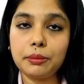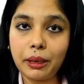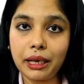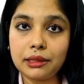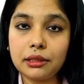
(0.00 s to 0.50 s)

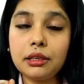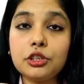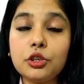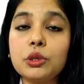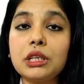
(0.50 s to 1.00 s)
by the
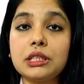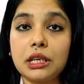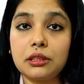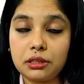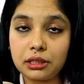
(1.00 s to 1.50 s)
Union
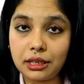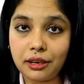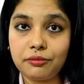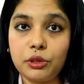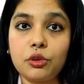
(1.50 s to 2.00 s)
Territory
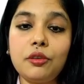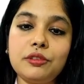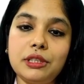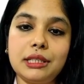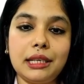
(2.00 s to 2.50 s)
government of
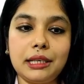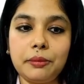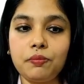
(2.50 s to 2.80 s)
Delhi.